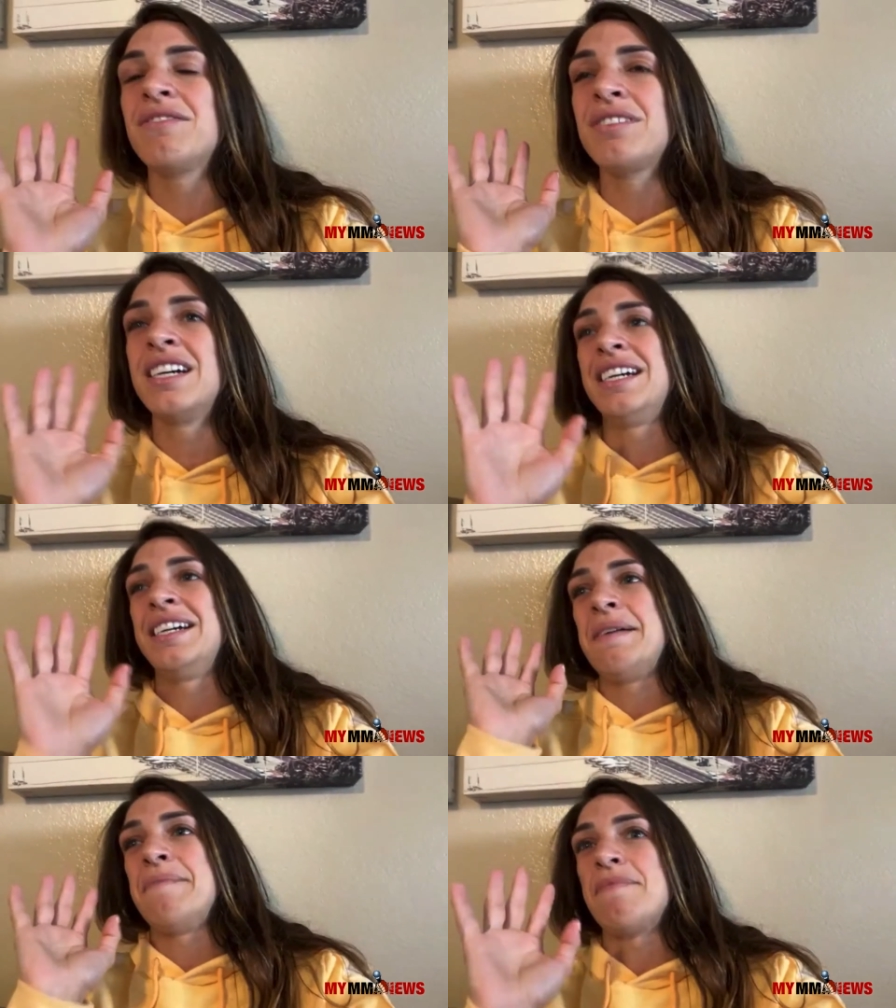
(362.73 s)
of
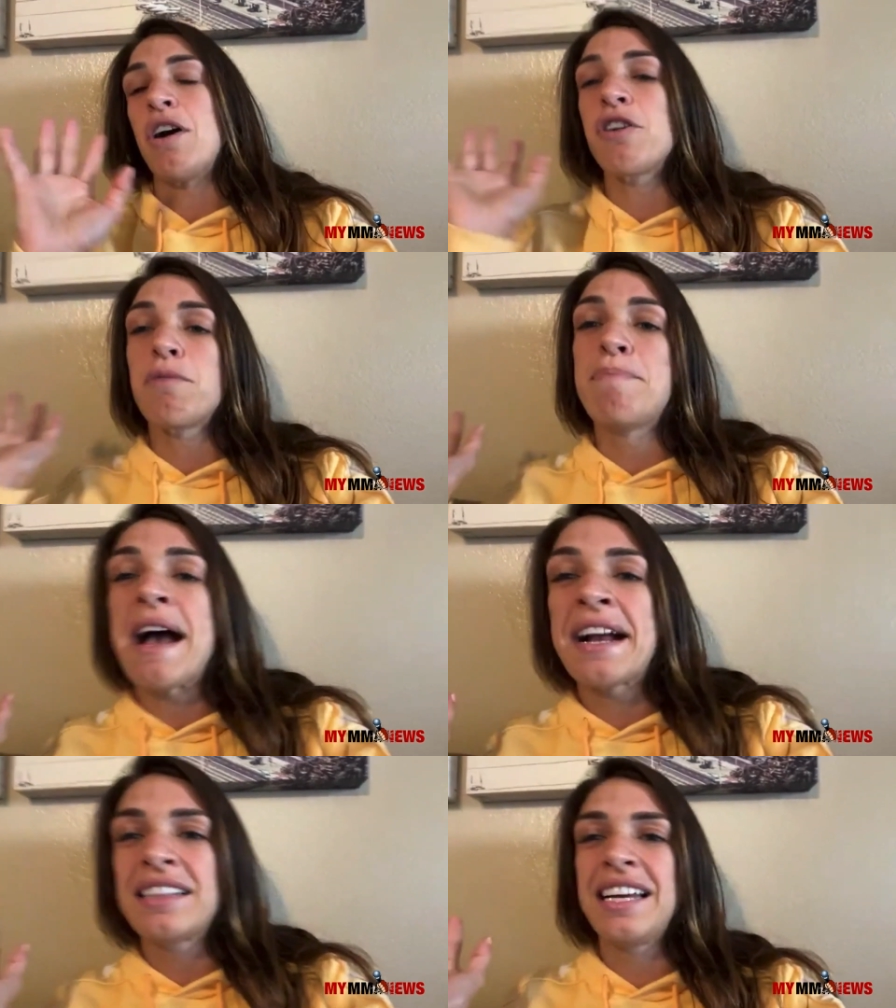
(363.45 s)
on her
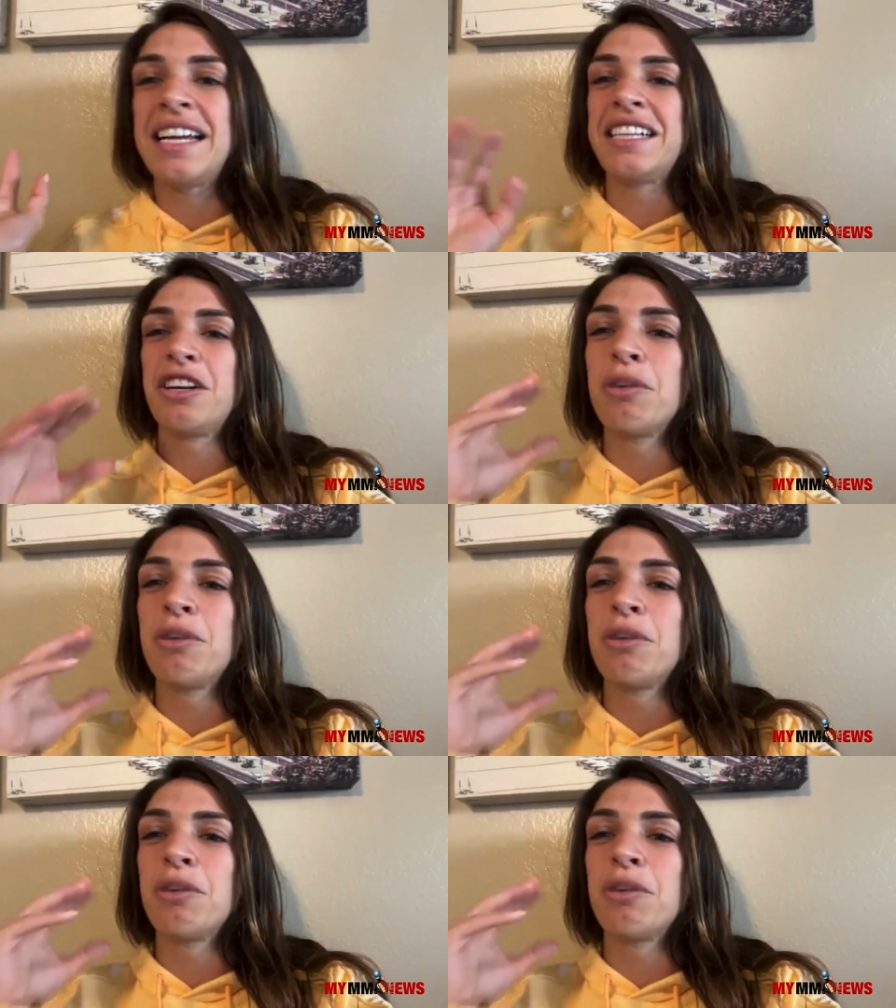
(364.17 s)
back leg, you know,